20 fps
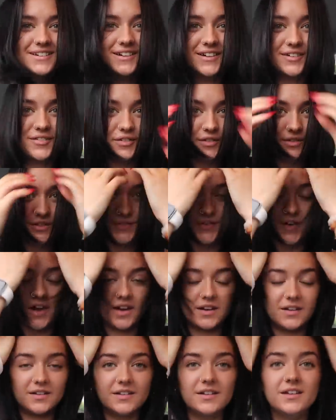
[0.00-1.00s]
That feels
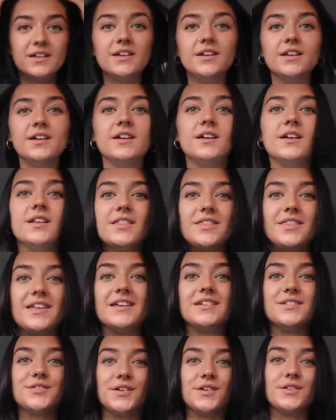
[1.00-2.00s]
fun.
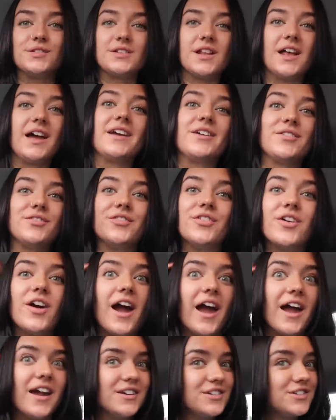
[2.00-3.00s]
This feels like
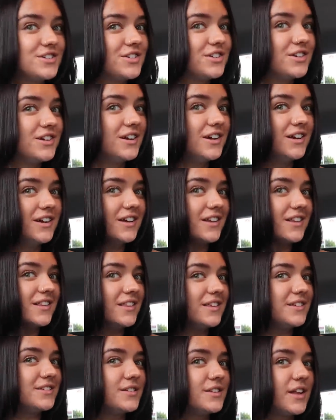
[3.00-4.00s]
fresh.
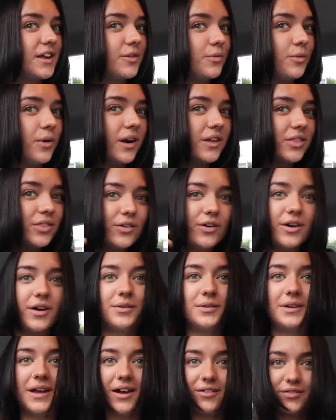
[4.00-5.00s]
This is like what I thought I
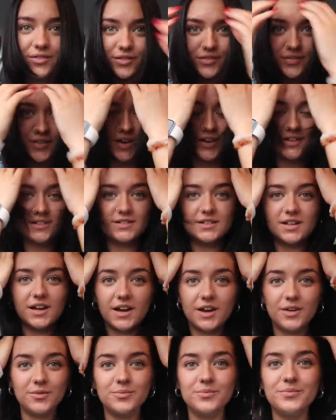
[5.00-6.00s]
would have the first
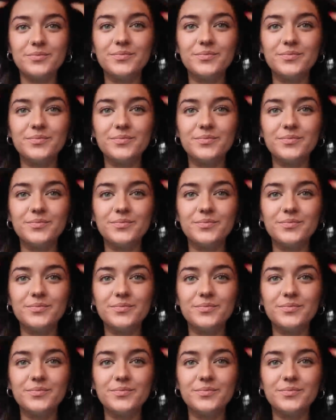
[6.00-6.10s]
time.